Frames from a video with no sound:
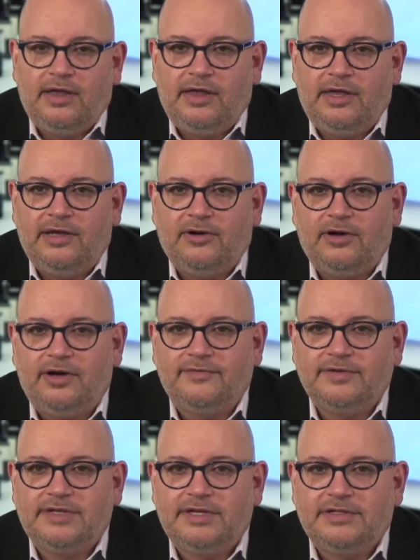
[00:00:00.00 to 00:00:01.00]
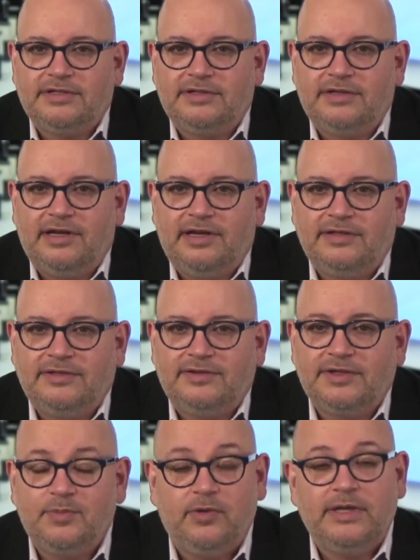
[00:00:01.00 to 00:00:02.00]
in our conversation until
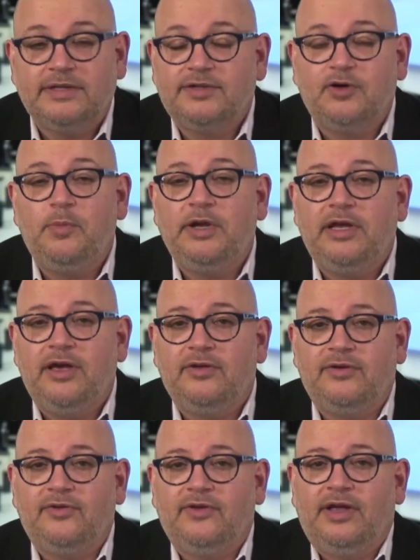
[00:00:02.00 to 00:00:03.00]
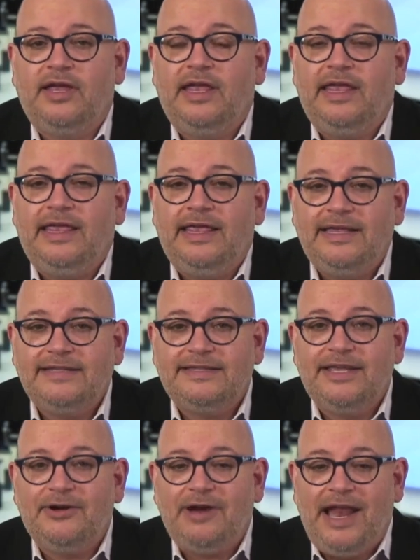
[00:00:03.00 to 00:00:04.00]
this point, and so many others, is
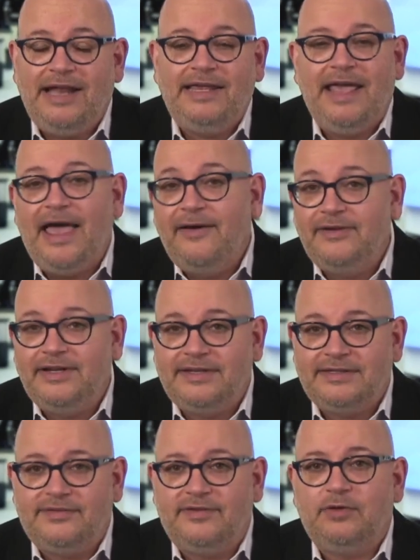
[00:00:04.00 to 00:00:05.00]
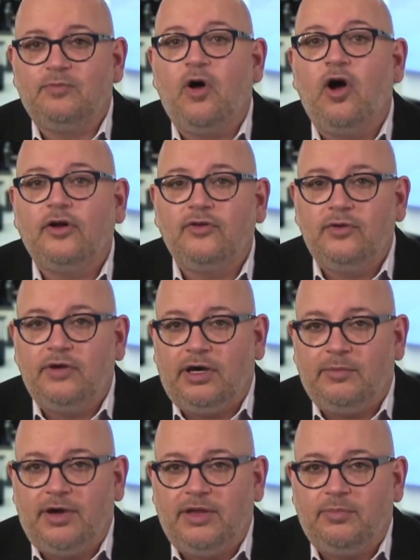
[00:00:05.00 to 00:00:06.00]
there any evidence of any
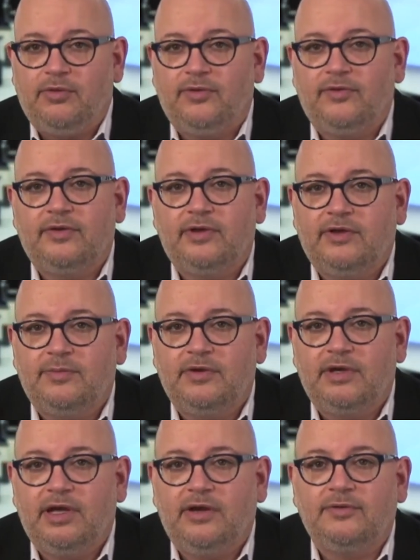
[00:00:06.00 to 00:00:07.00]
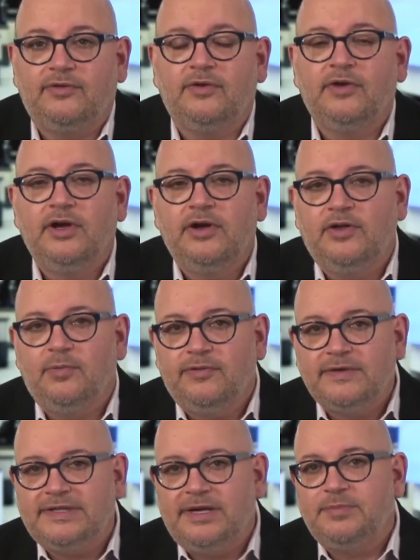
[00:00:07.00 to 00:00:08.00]
wrongdoing by the person that's being held? So the
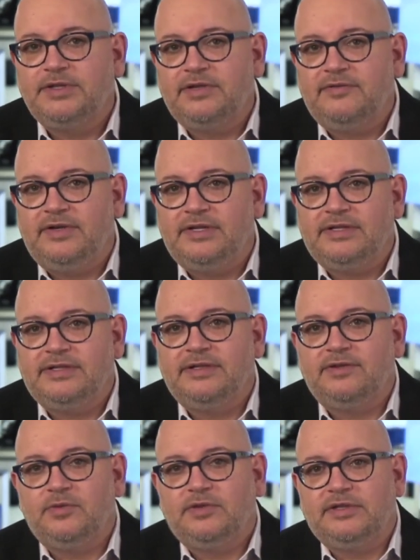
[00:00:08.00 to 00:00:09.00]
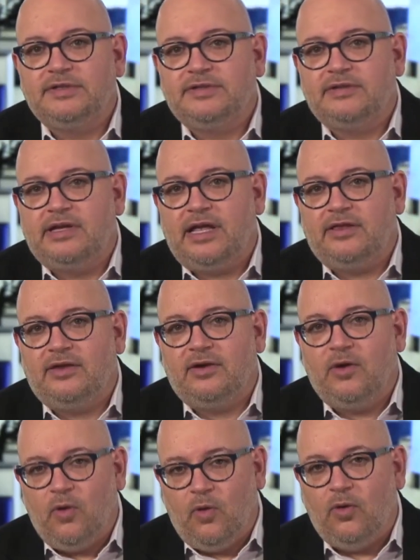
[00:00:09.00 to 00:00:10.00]
presumption of innocence, which is at the
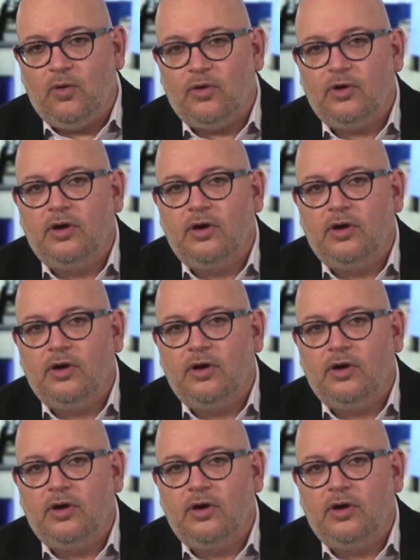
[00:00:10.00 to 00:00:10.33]
core,